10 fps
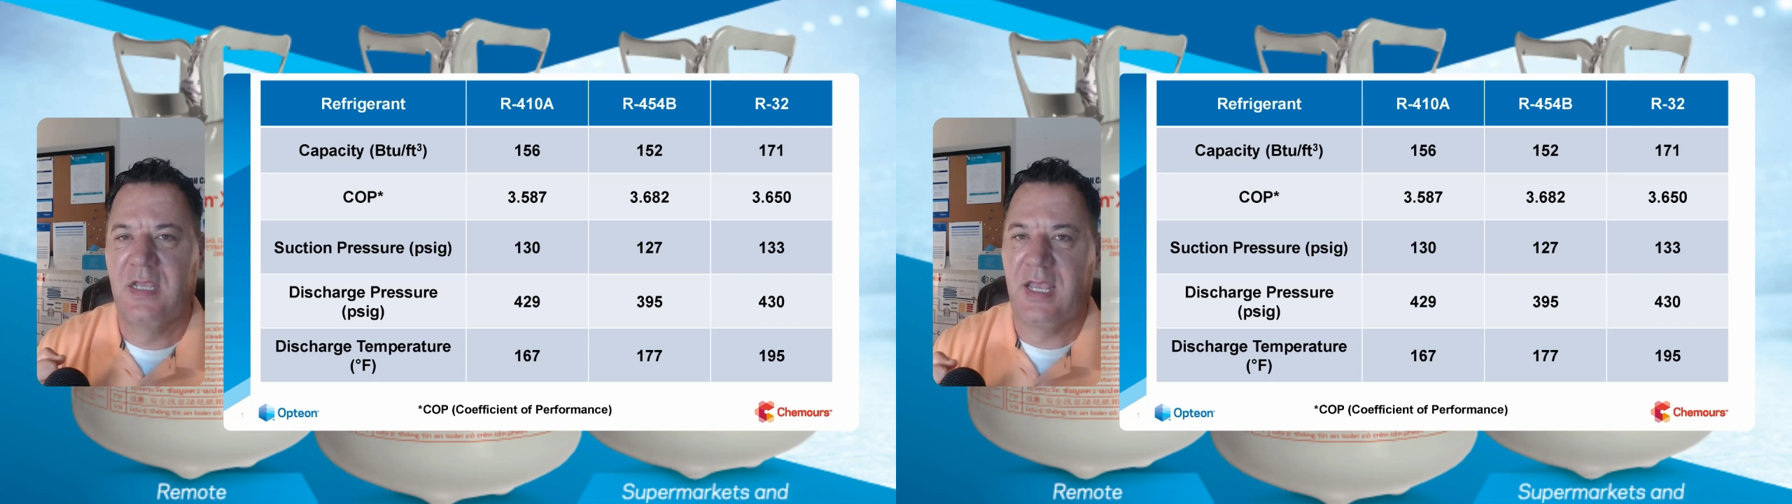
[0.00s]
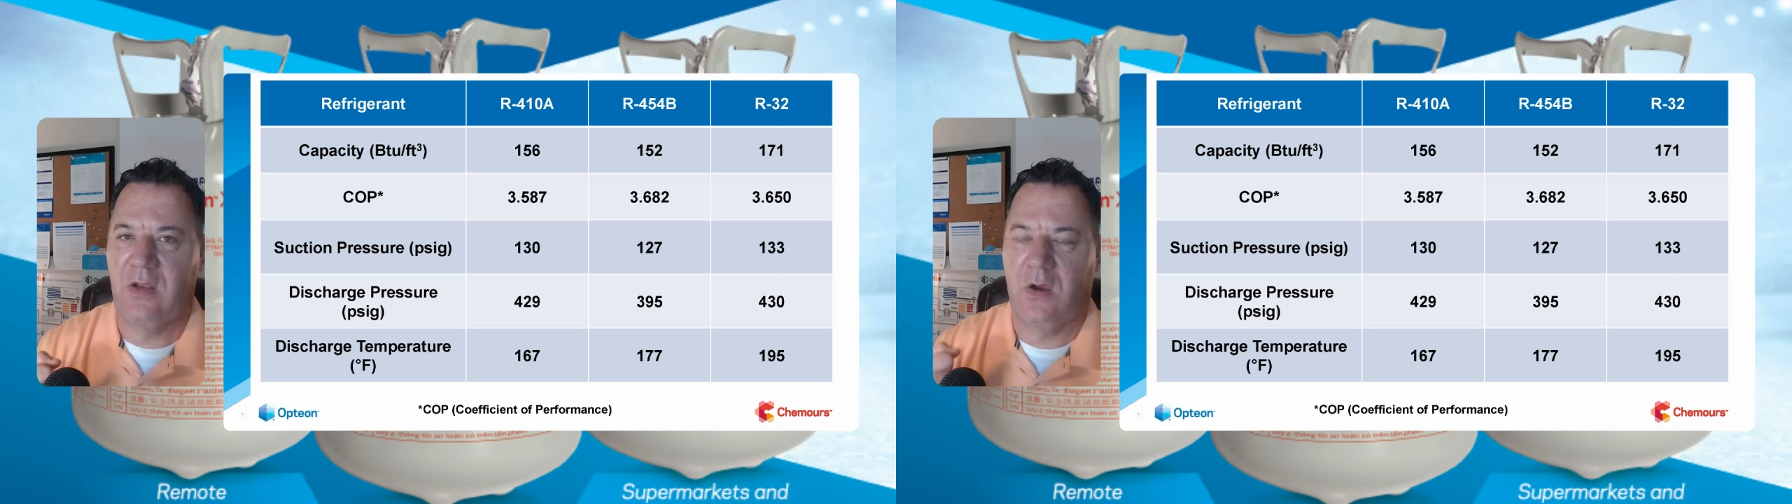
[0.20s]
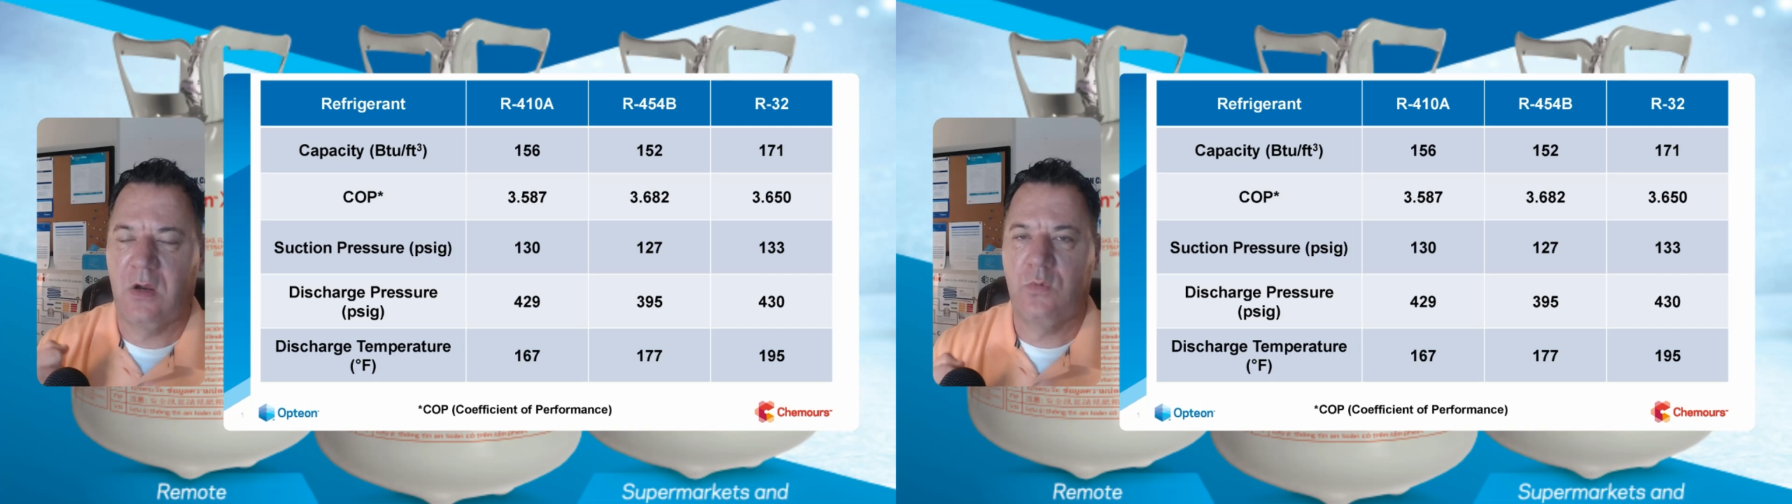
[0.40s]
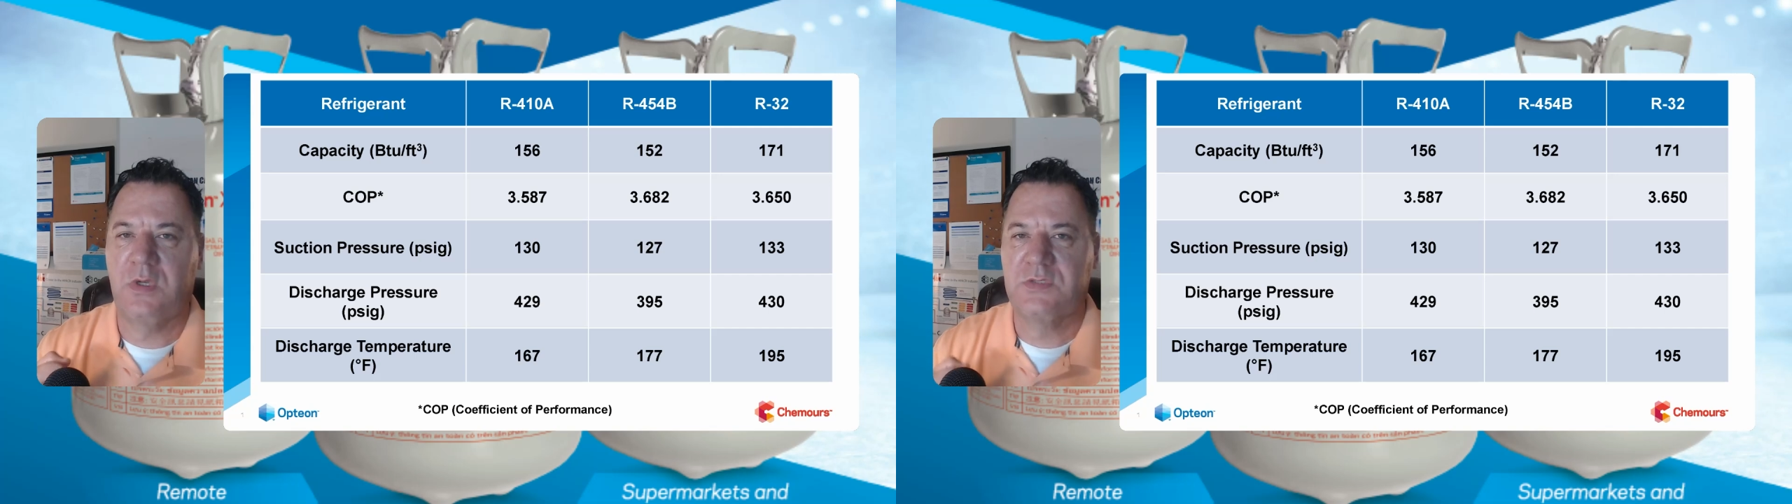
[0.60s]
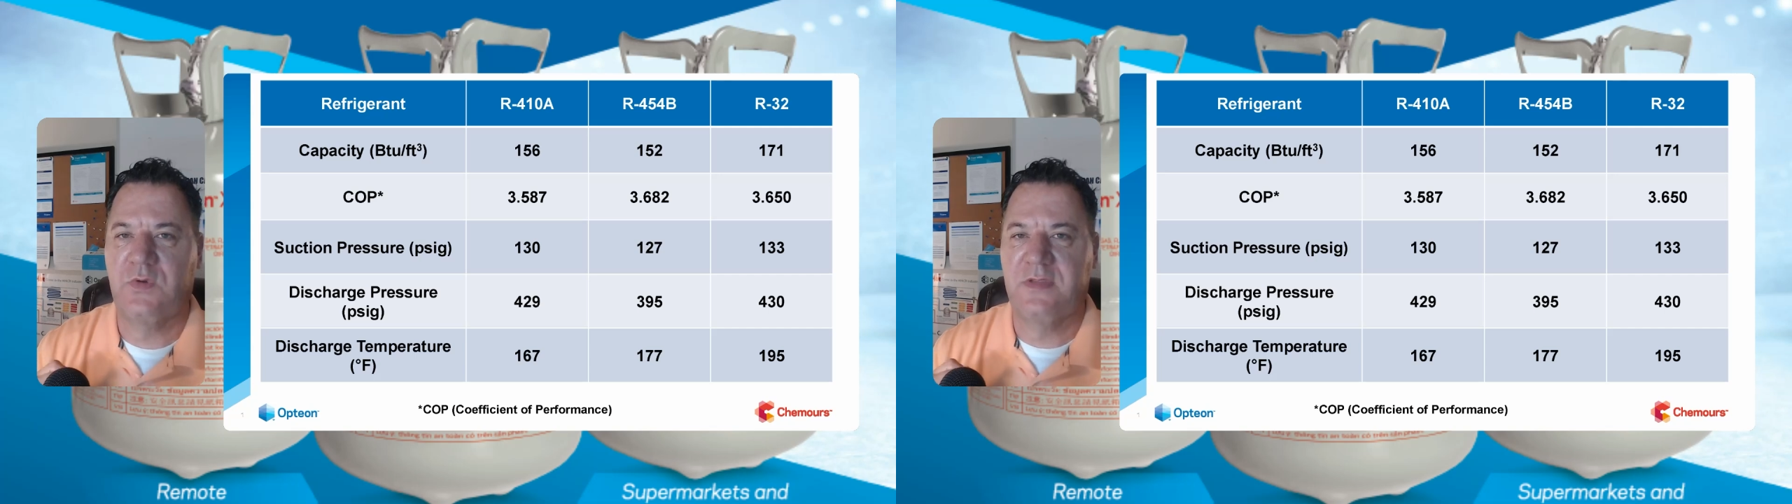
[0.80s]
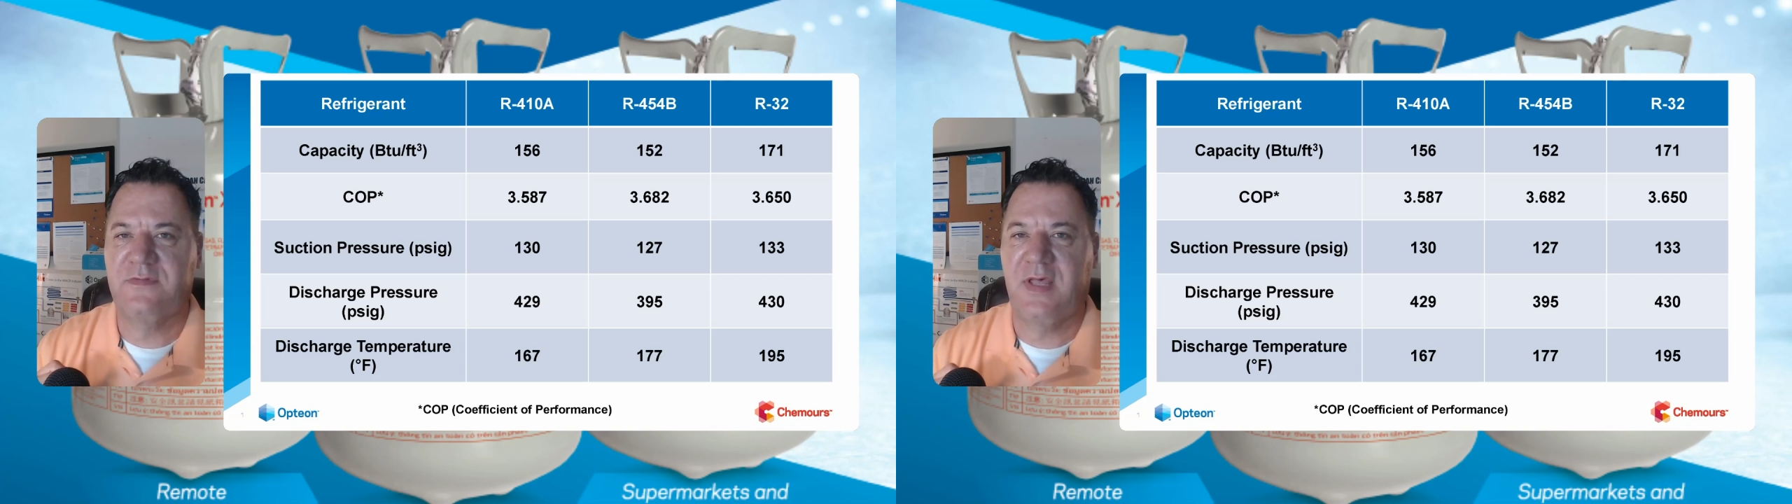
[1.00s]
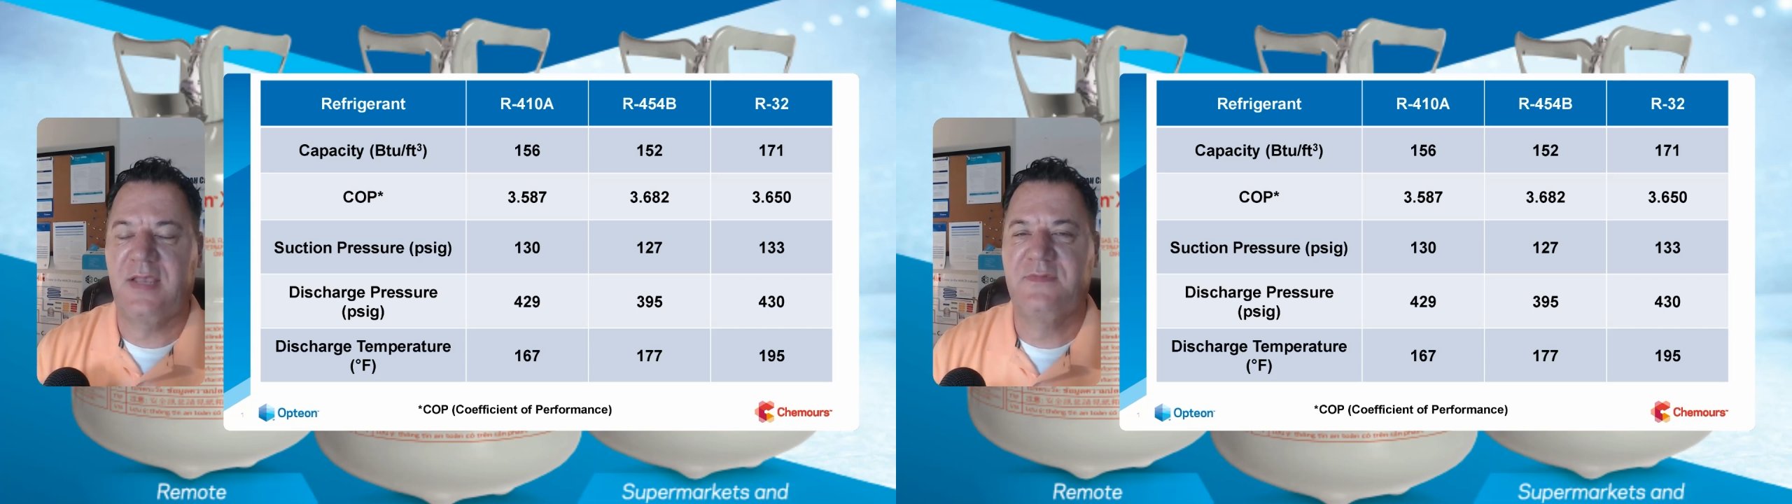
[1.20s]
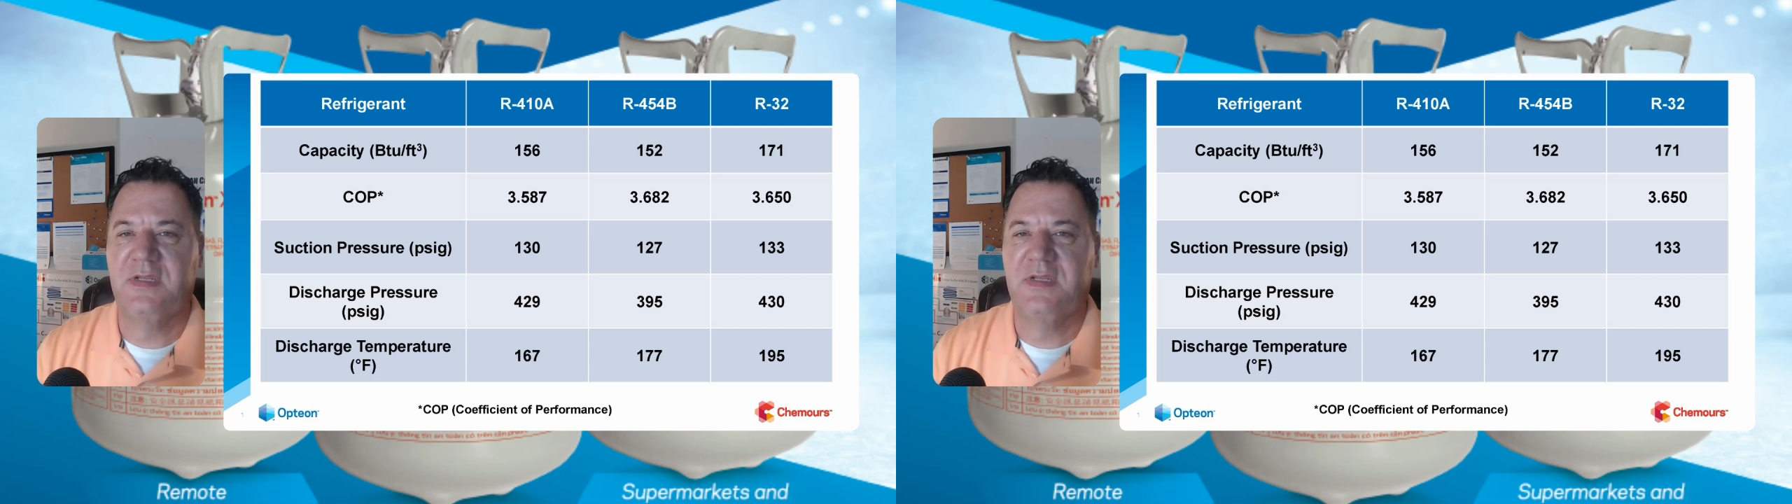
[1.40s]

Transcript: And R125